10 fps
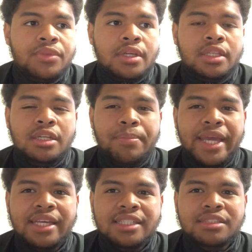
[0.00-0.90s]
The
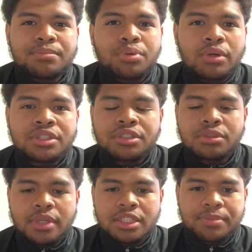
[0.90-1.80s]
debate is important
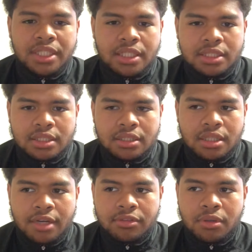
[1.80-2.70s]
to us because,
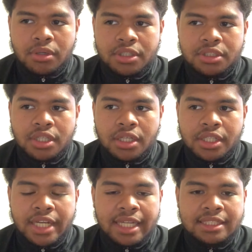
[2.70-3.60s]
of course, the
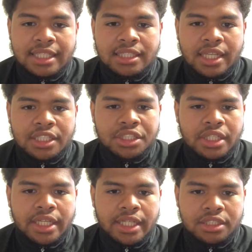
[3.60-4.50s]
United States
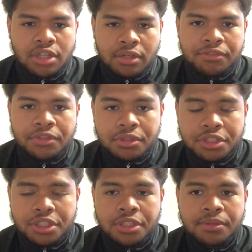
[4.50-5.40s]
election, it is our
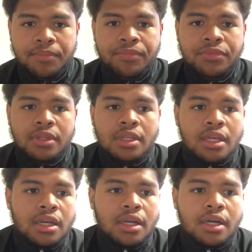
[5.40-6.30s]
future.
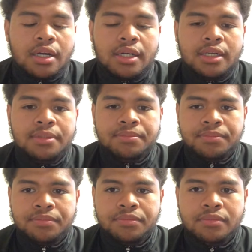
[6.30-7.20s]

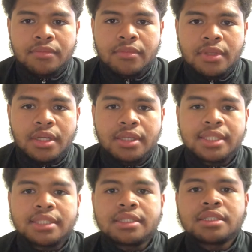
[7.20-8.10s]
What
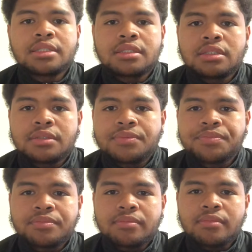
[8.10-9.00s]
else?
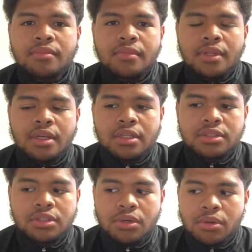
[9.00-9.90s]

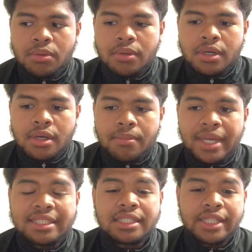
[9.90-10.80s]
So
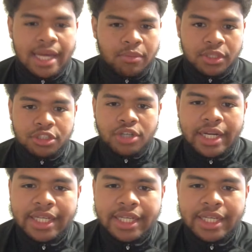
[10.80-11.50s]
basically, yeah, when they're trying to